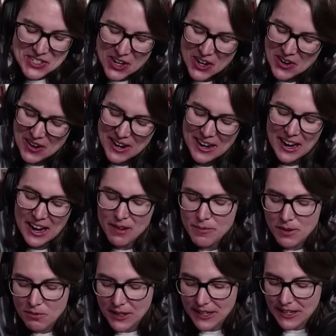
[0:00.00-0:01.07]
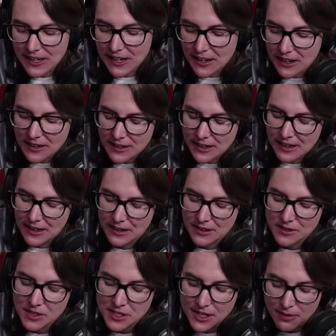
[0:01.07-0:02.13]
So I've been reading
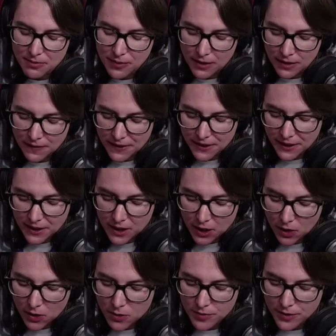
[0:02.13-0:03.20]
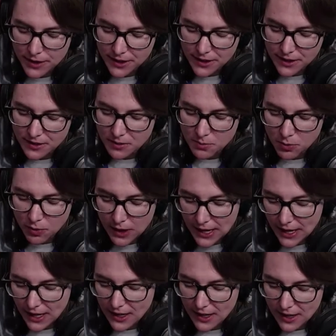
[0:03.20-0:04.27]
stuff on the COVID
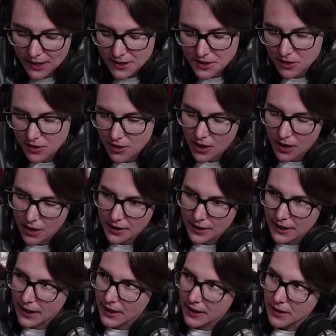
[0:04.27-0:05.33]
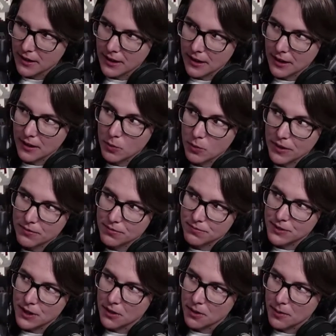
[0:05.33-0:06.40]
brain, as they're calling it.
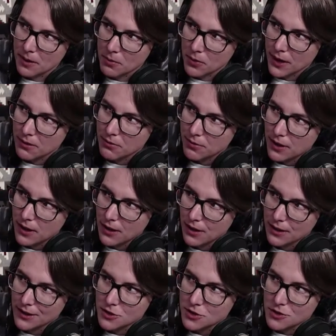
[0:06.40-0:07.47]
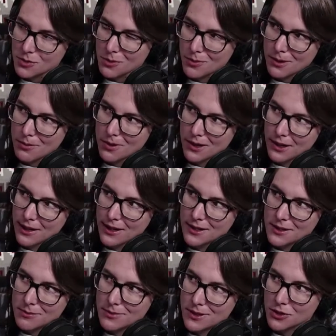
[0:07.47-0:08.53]
We've known about brain fog, issues with
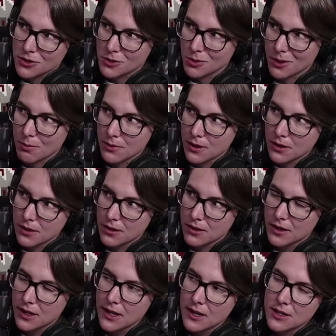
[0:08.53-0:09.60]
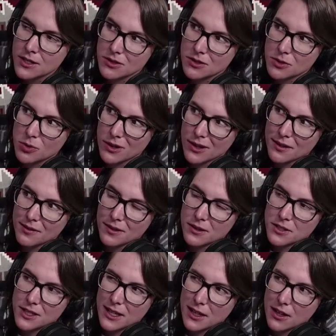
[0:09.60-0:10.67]
memory, some issues with mood. So I was wondering if
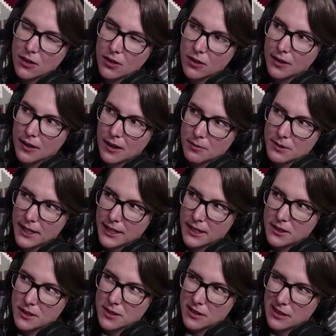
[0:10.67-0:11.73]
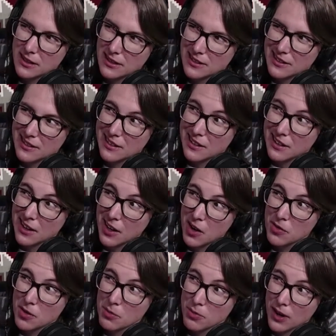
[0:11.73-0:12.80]
there's any current updates on the
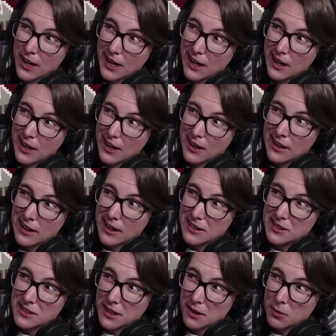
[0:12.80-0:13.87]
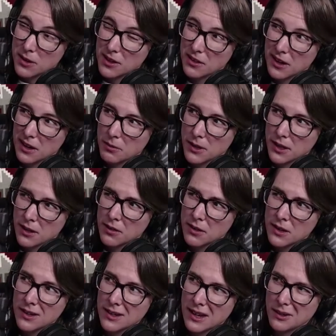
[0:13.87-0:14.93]
COVID brain and whether or not we know